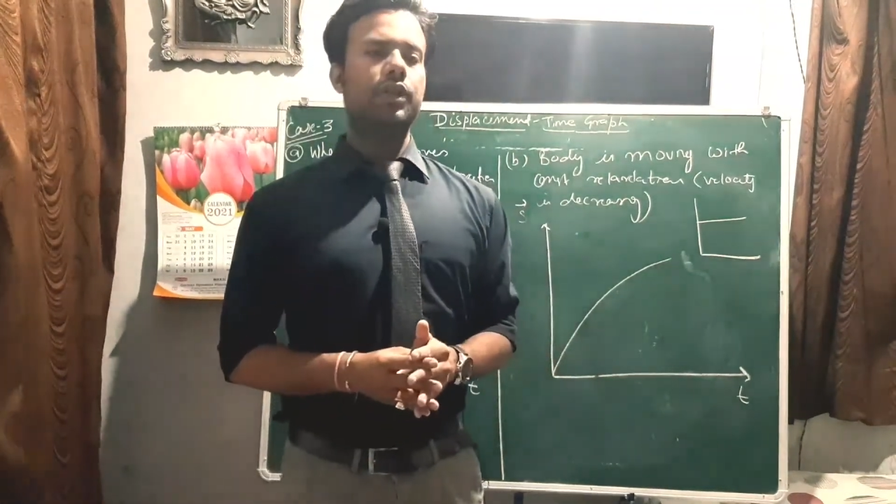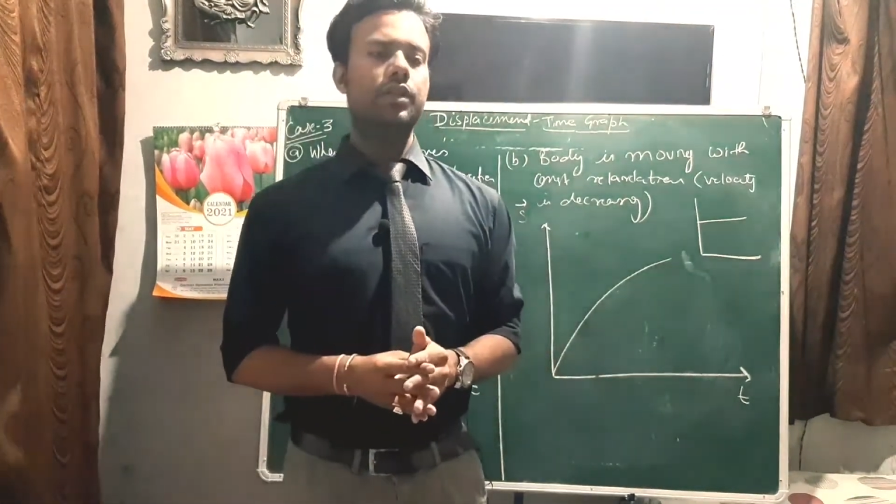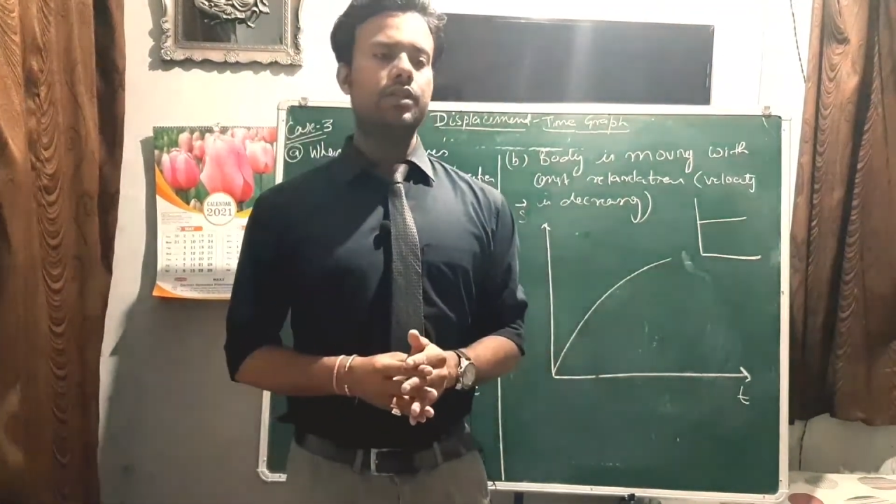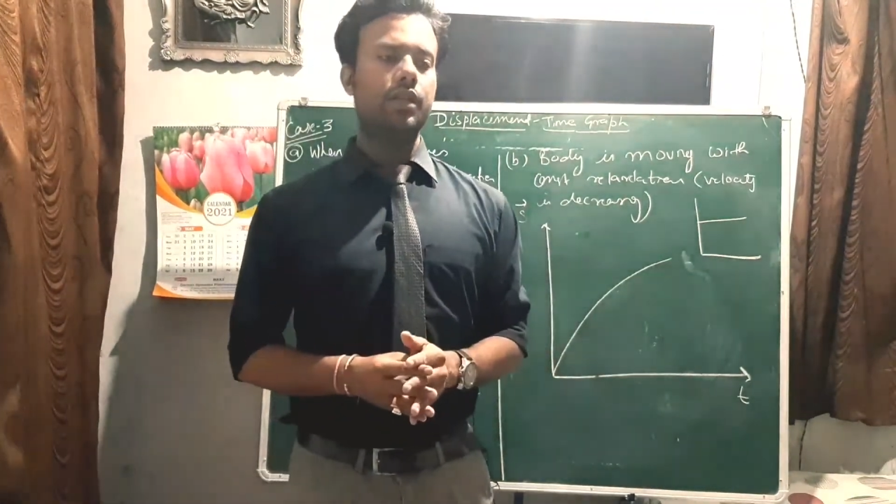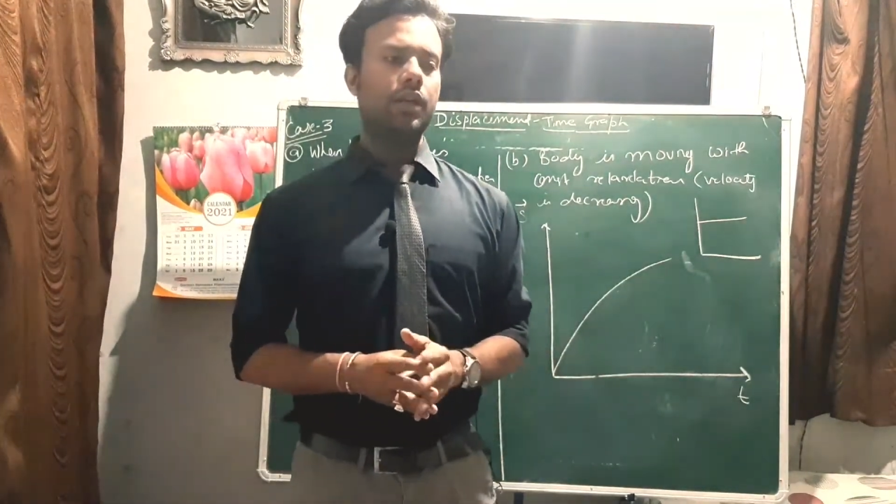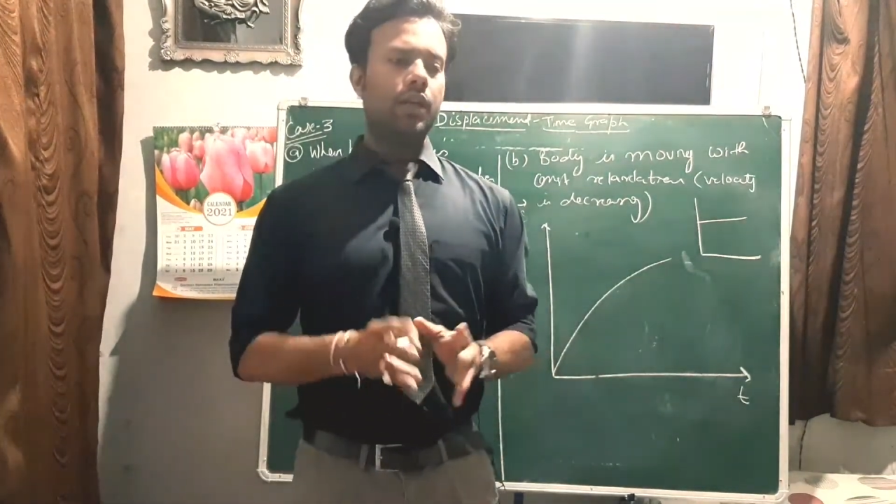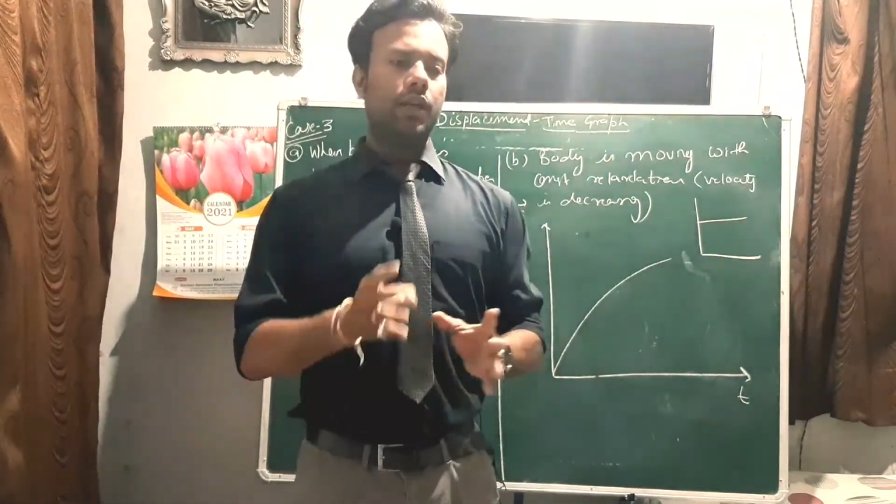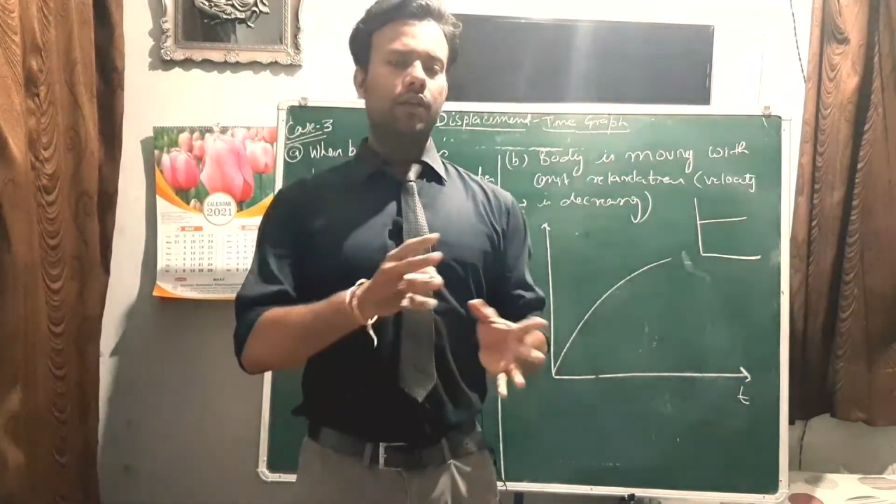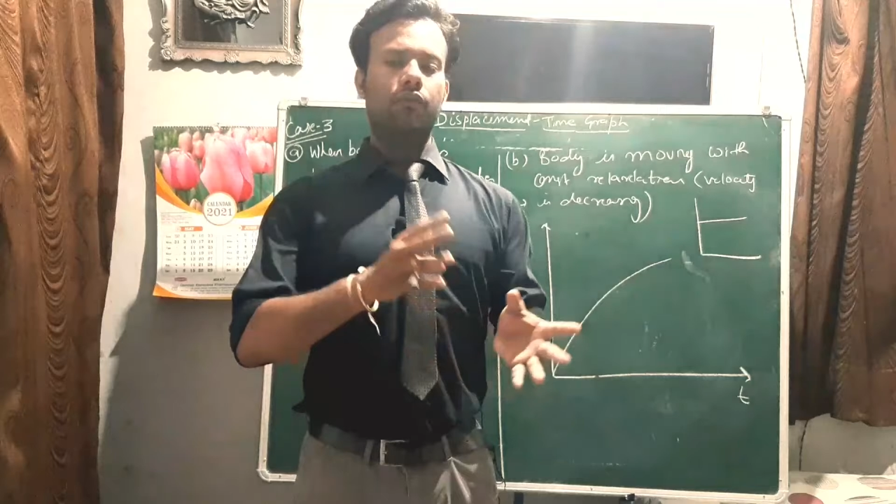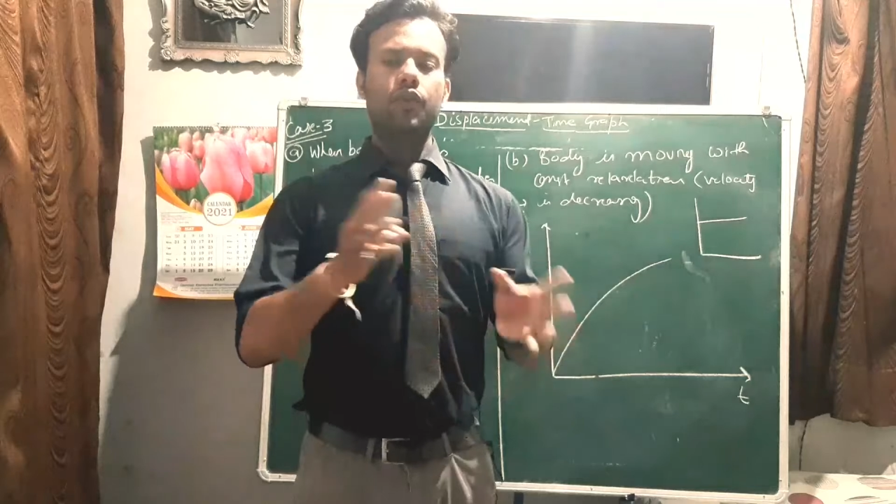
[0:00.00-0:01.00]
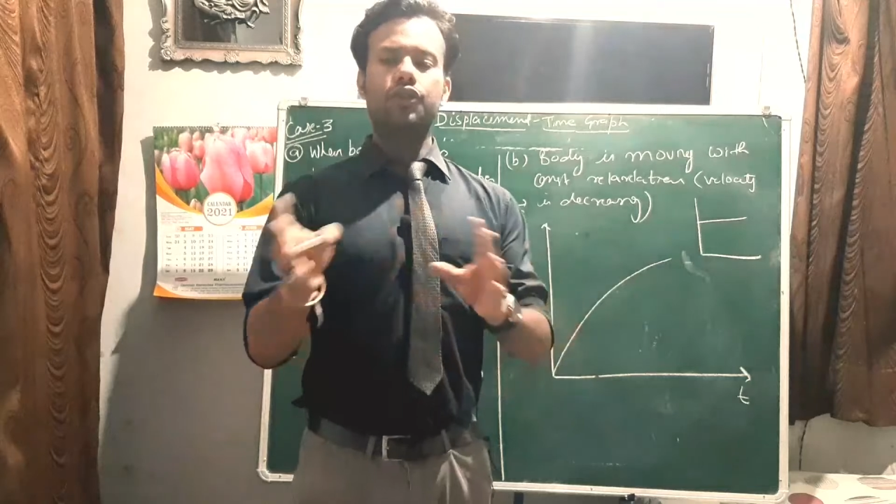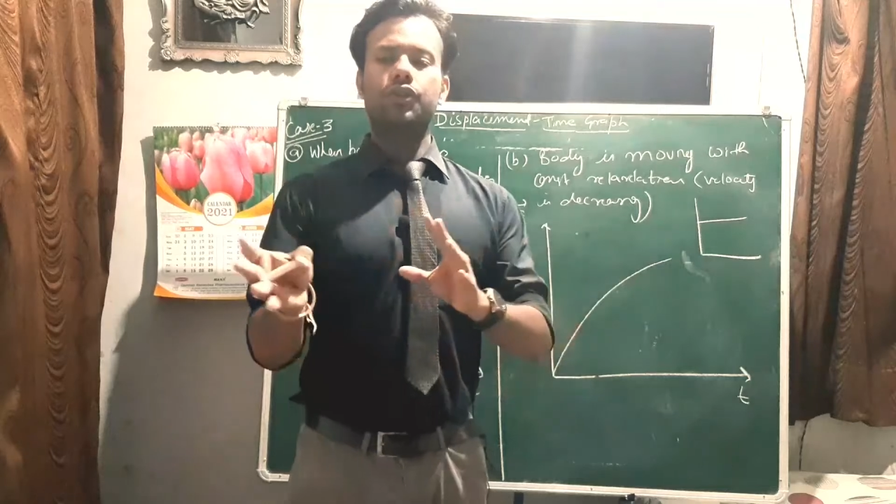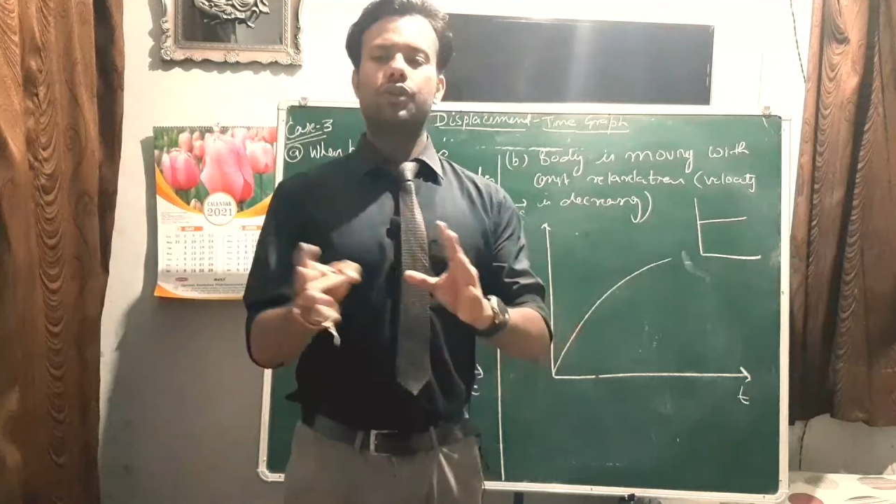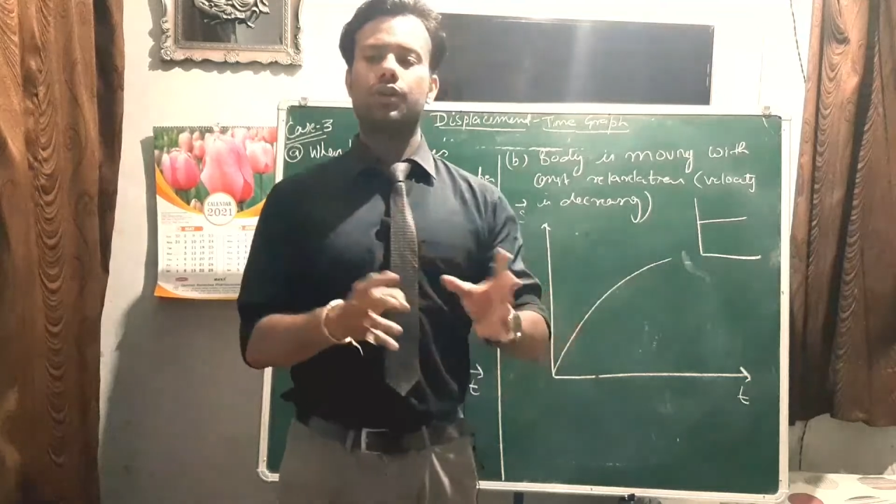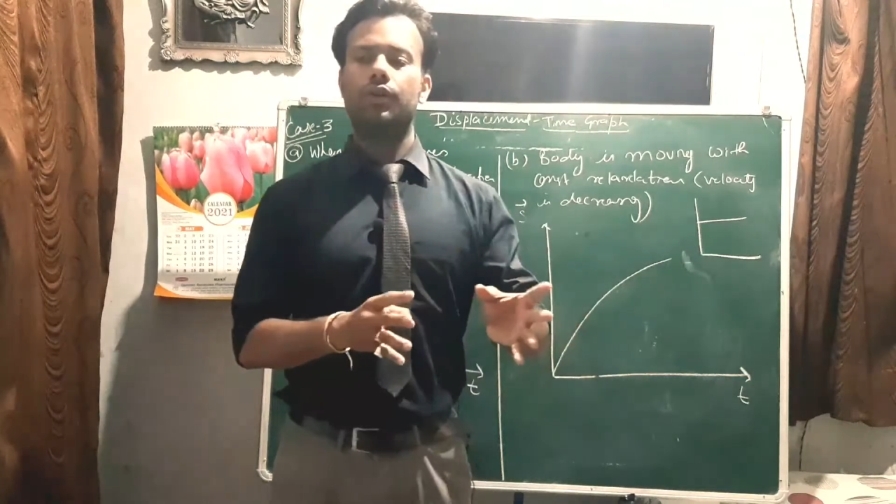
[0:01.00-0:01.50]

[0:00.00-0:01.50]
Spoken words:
is in which